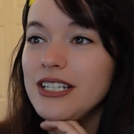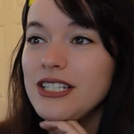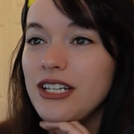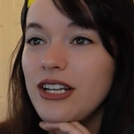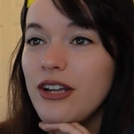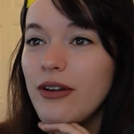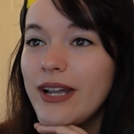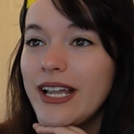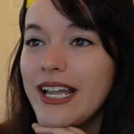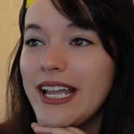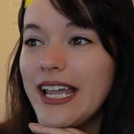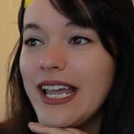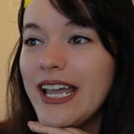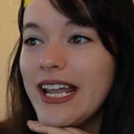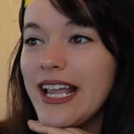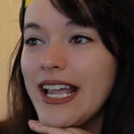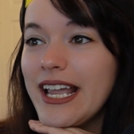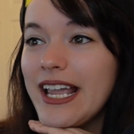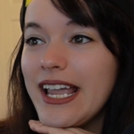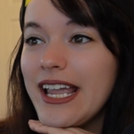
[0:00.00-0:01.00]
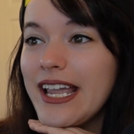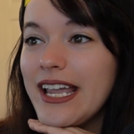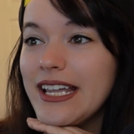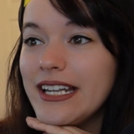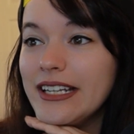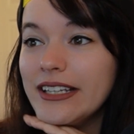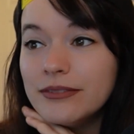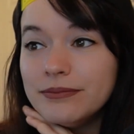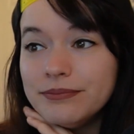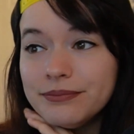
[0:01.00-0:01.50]
for us to go ahead
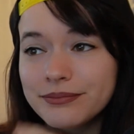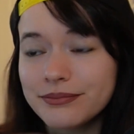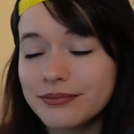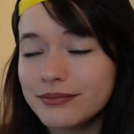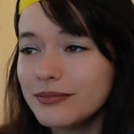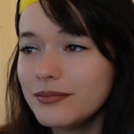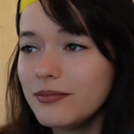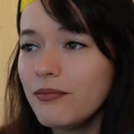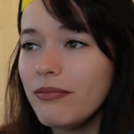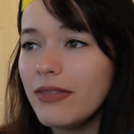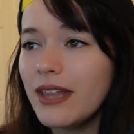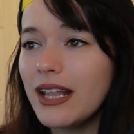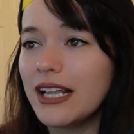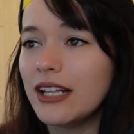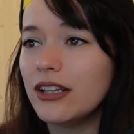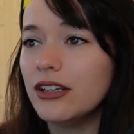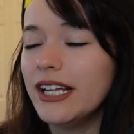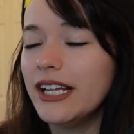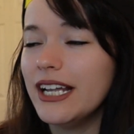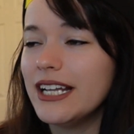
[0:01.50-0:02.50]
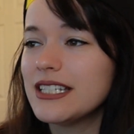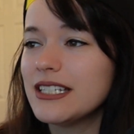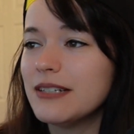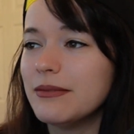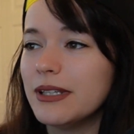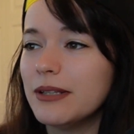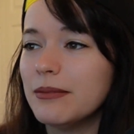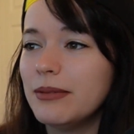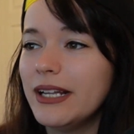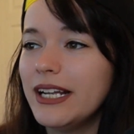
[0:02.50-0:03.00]
and like
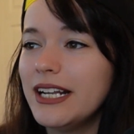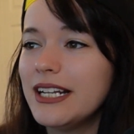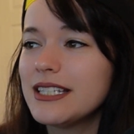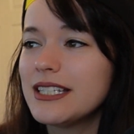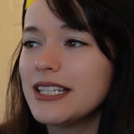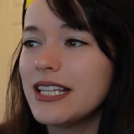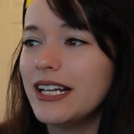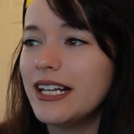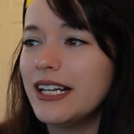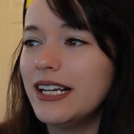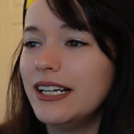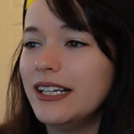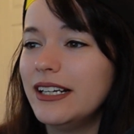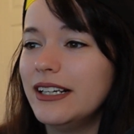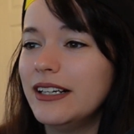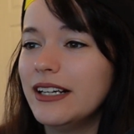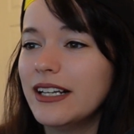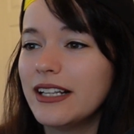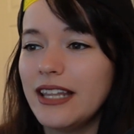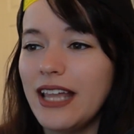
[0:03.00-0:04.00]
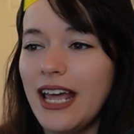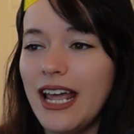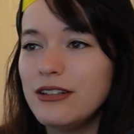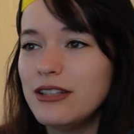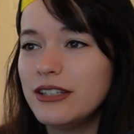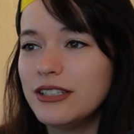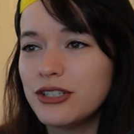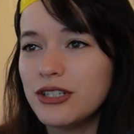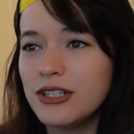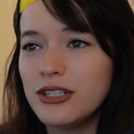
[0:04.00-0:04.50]
look at some of the plants that
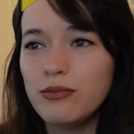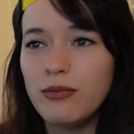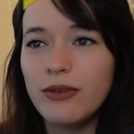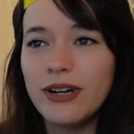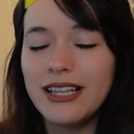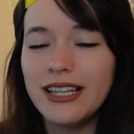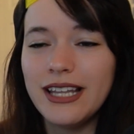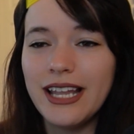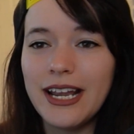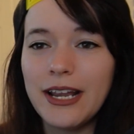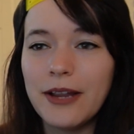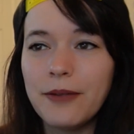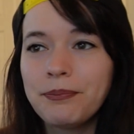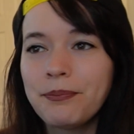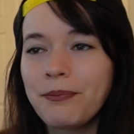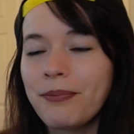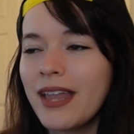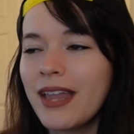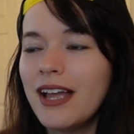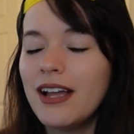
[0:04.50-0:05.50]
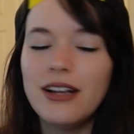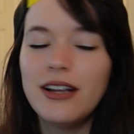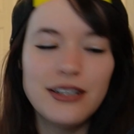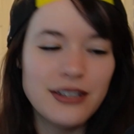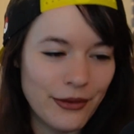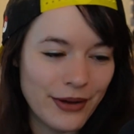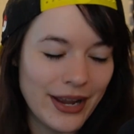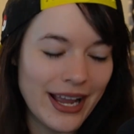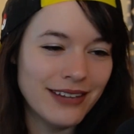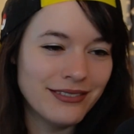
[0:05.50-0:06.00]
I just want to
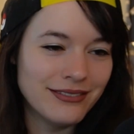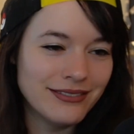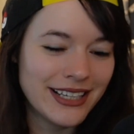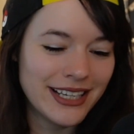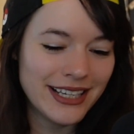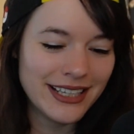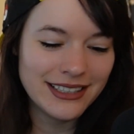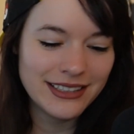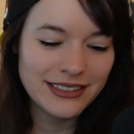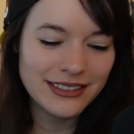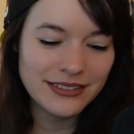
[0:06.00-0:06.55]
okay.